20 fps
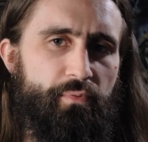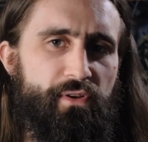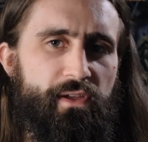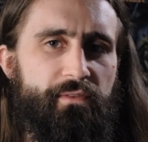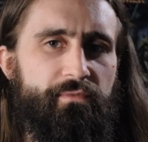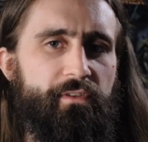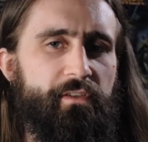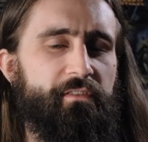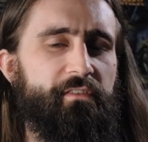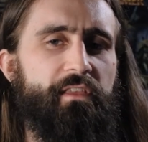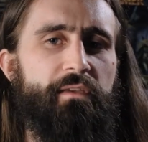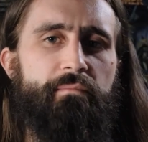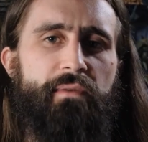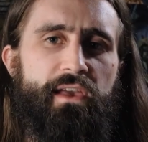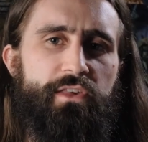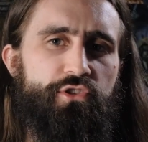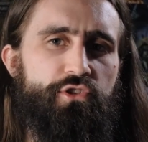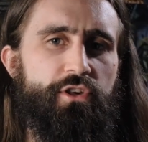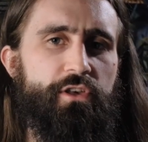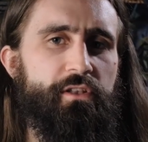previously
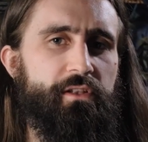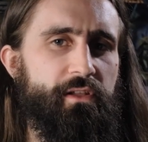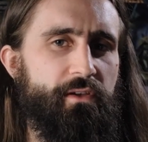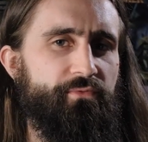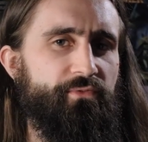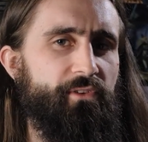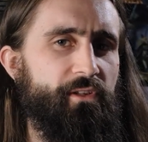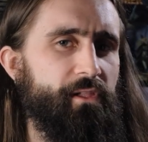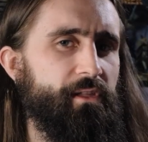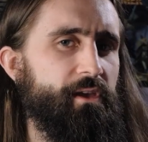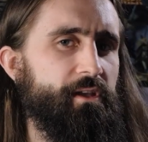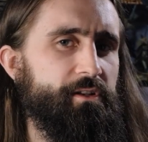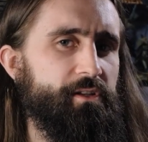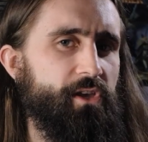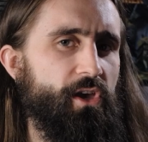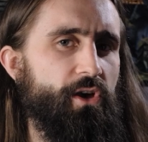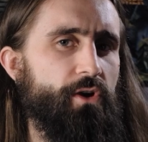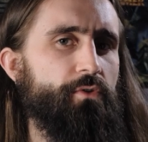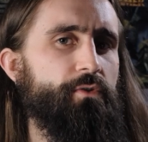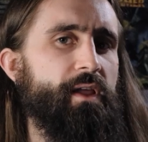mentioned affiliate
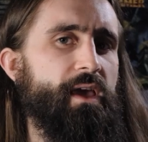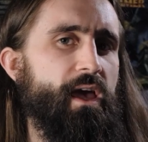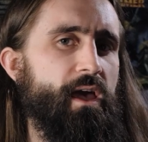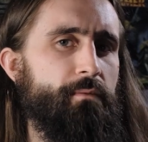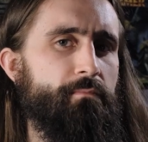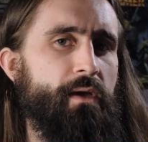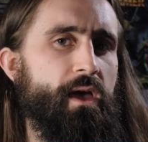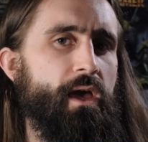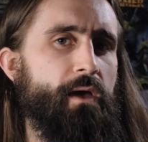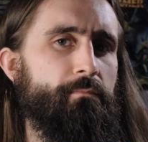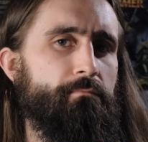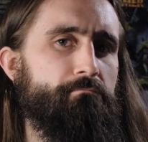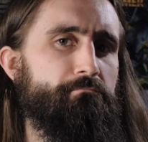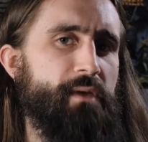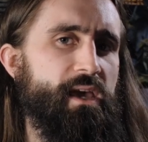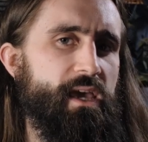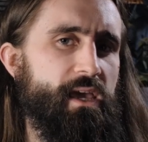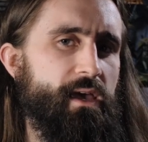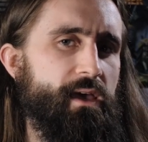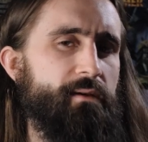code MM
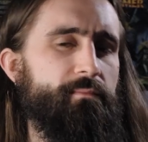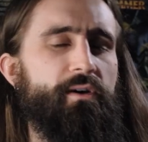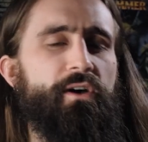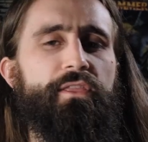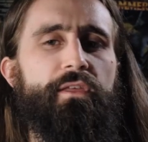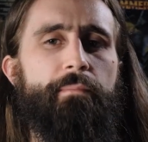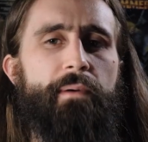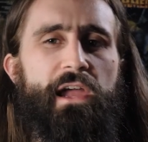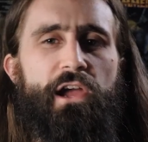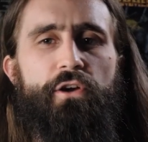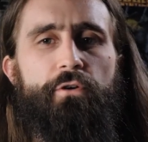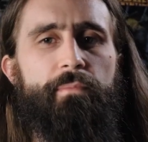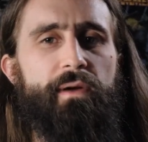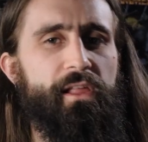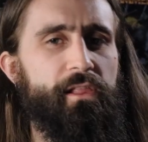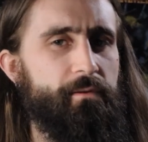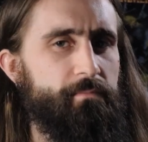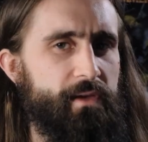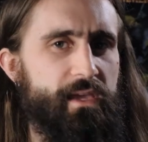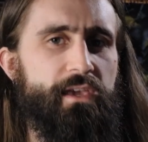Mayhem on the
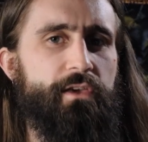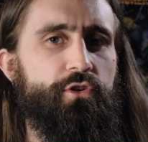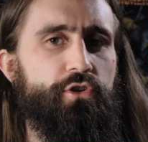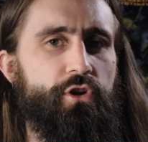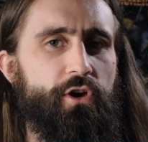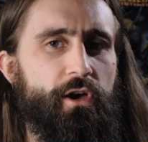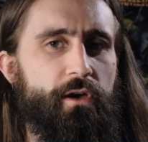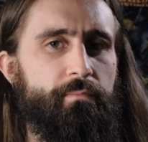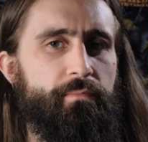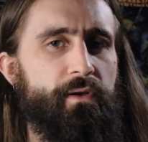Parabellum eShop.